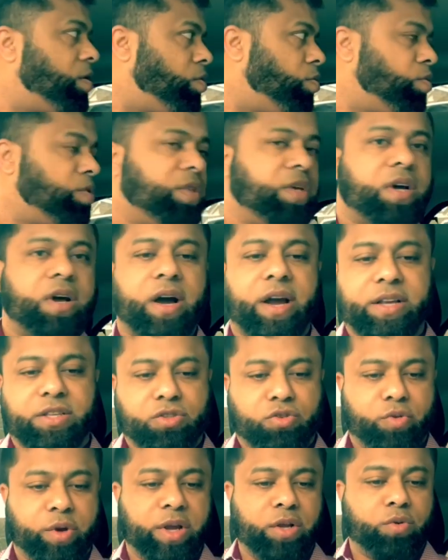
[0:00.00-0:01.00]
when the car is
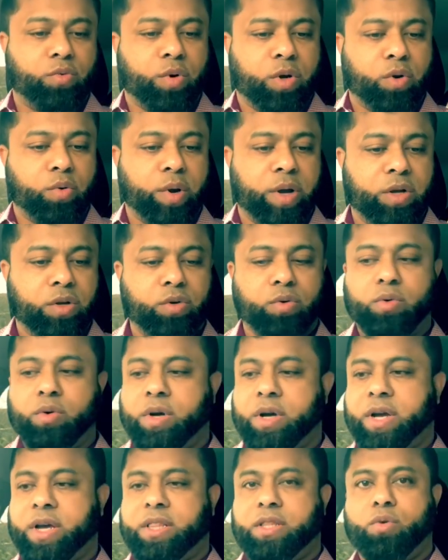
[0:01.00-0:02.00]
straight what do I do
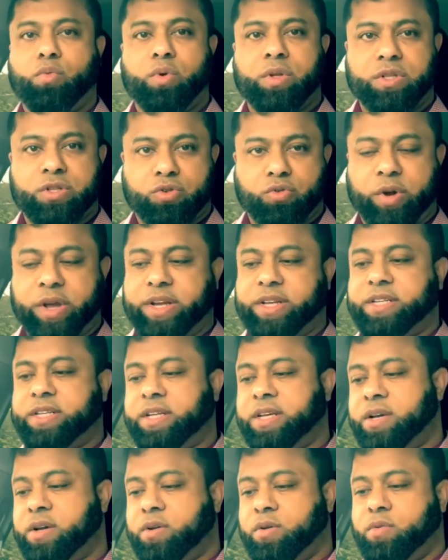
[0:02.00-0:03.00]
get the wheel straight
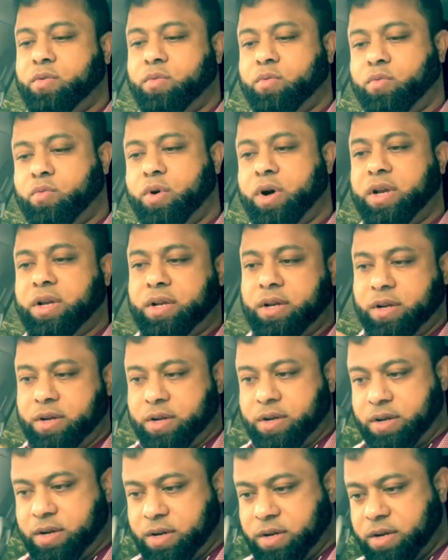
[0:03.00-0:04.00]
one
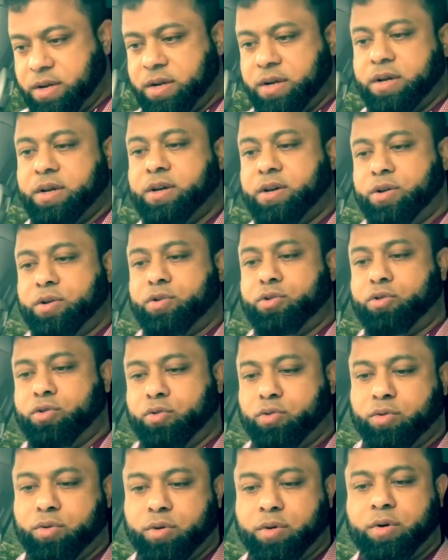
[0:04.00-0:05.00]

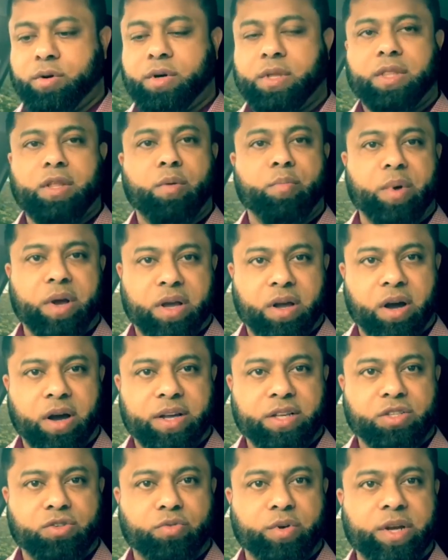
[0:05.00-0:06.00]
two now my car
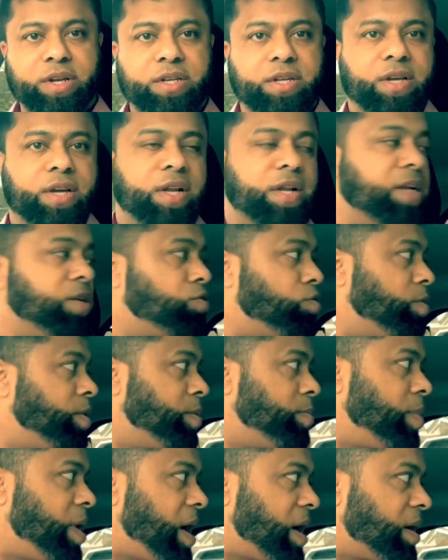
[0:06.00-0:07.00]
is straight little
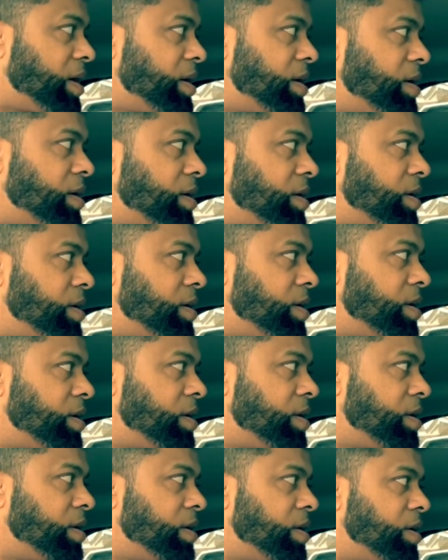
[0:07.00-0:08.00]
bit back
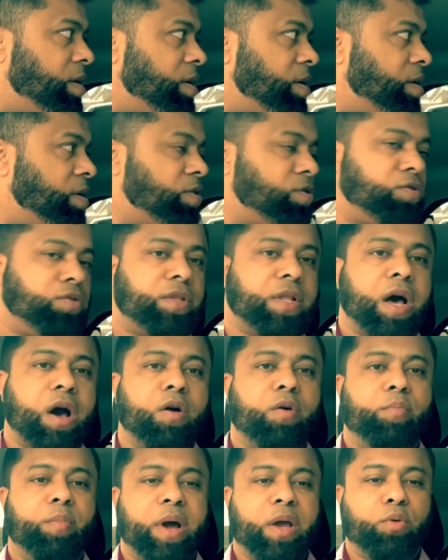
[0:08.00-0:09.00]
so
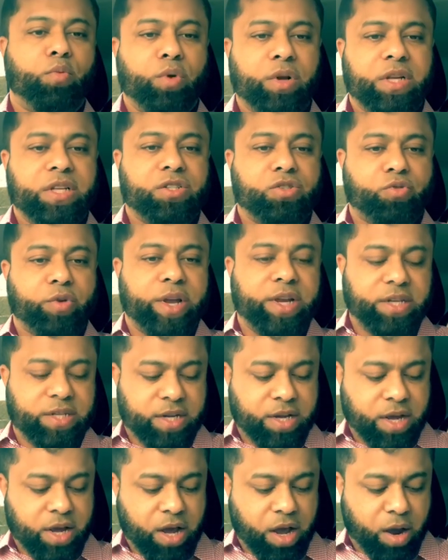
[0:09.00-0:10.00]
now my wheel is straight
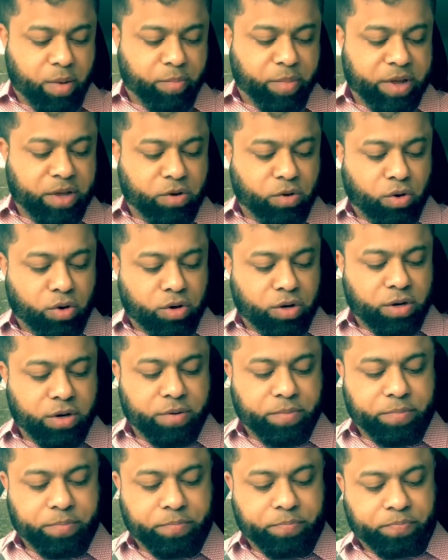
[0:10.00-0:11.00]
handbrake on
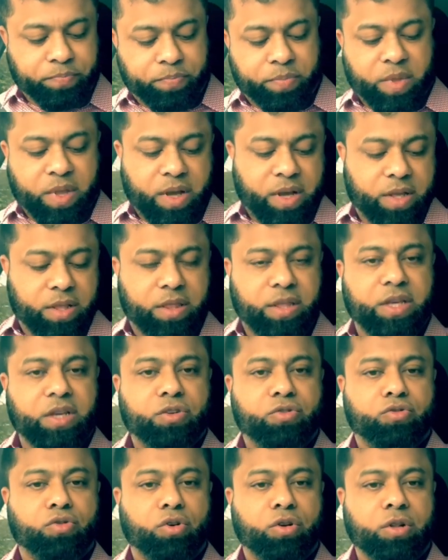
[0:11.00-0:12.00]

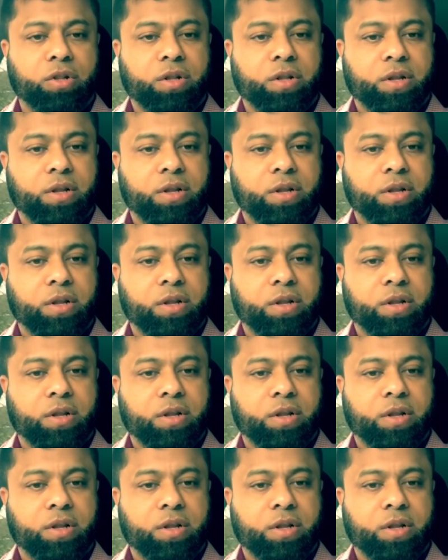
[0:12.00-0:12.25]
neutral